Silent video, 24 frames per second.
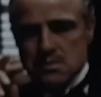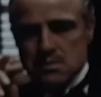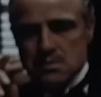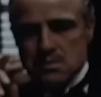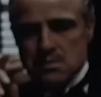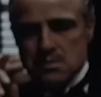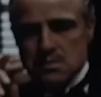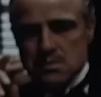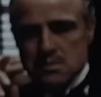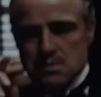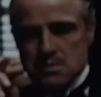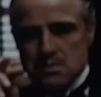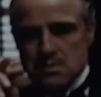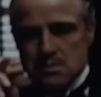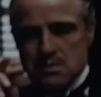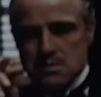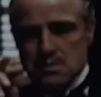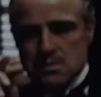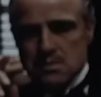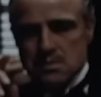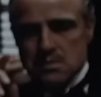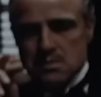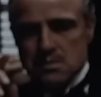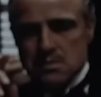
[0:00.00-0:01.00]

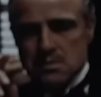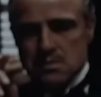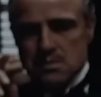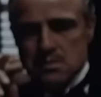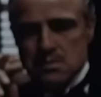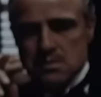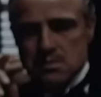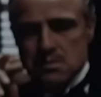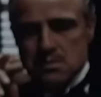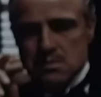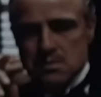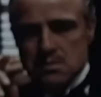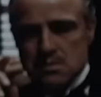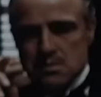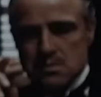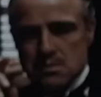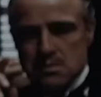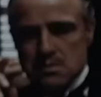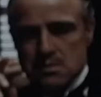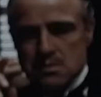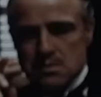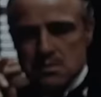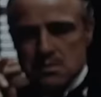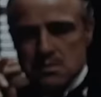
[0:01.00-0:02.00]

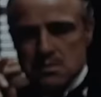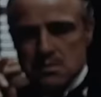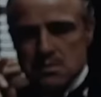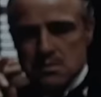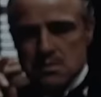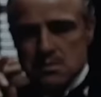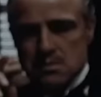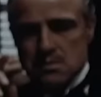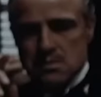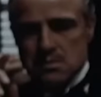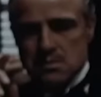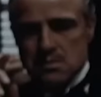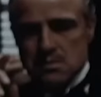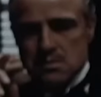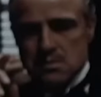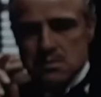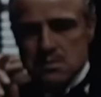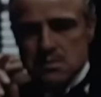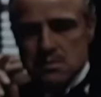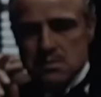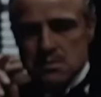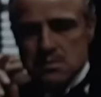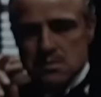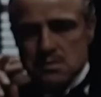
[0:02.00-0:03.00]

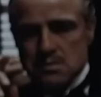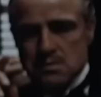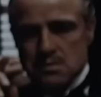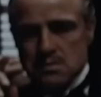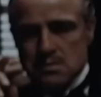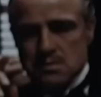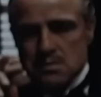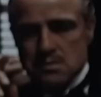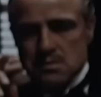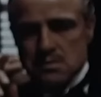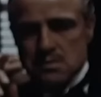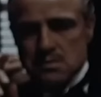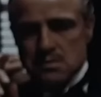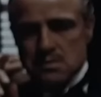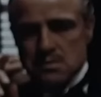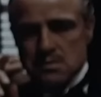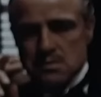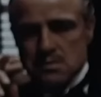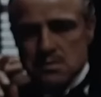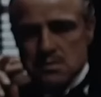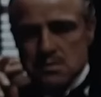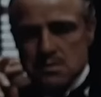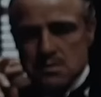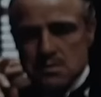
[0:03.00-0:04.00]

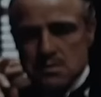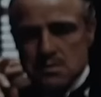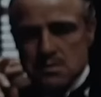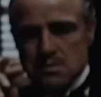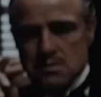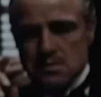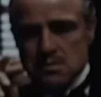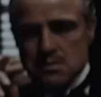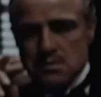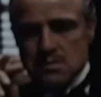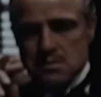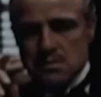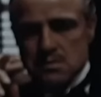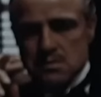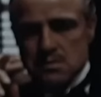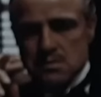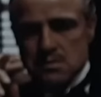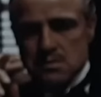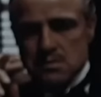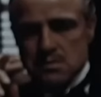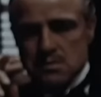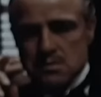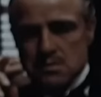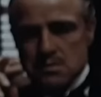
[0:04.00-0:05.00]

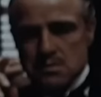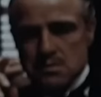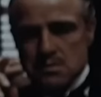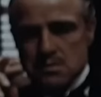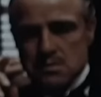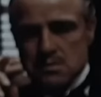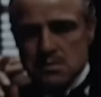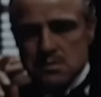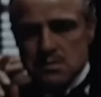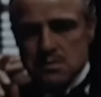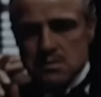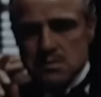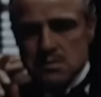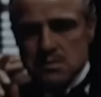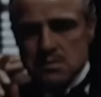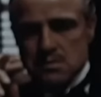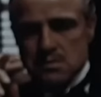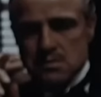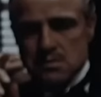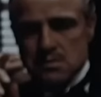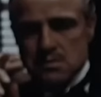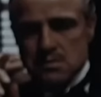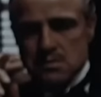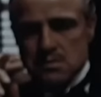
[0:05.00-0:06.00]

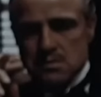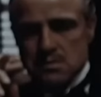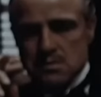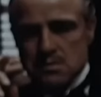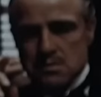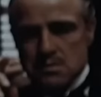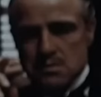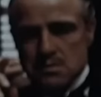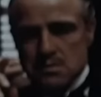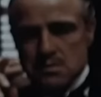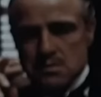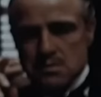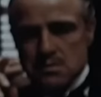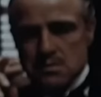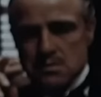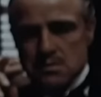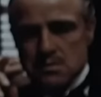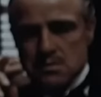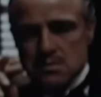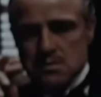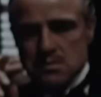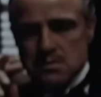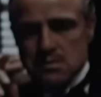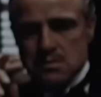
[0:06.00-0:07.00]

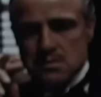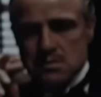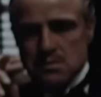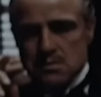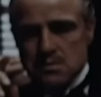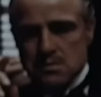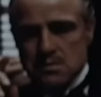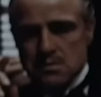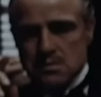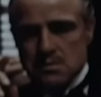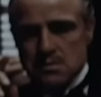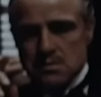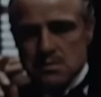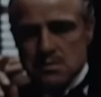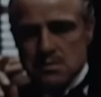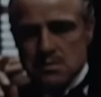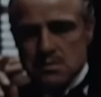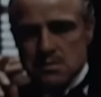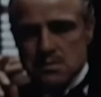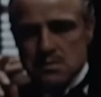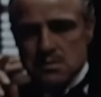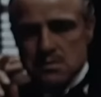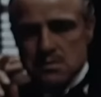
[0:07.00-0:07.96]
[no speech]